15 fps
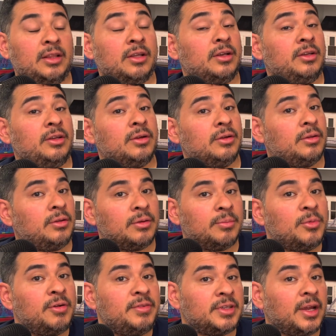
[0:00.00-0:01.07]
your
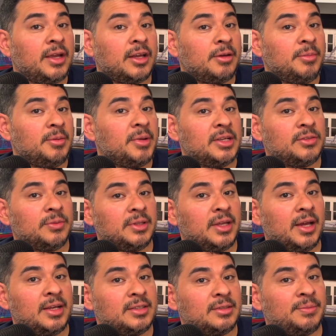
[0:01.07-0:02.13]
movies ain't going to be messed with,
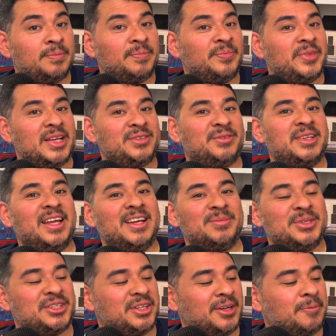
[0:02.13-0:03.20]
guys. That's for damn
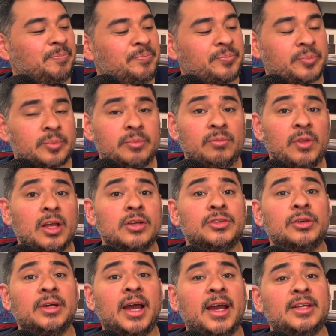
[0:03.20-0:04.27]
sure.
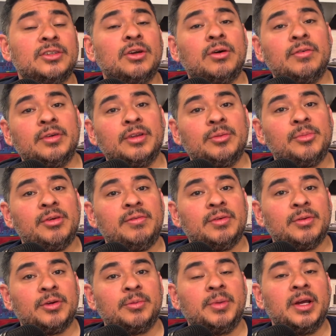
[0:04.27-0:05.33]
So, guys, go over to the Movie
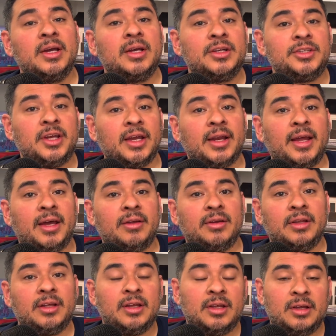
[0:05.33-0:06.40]
Room. Check it
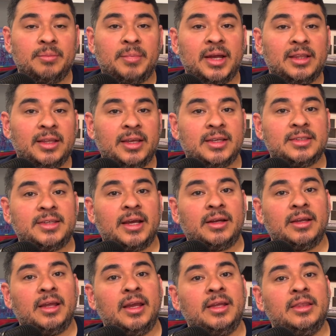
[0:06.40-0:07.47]
out. My link is down
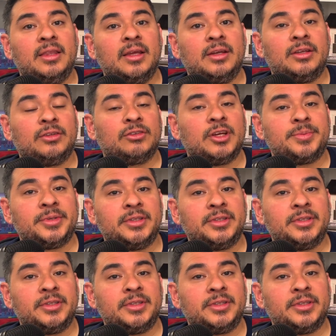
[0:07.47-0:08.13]
in the description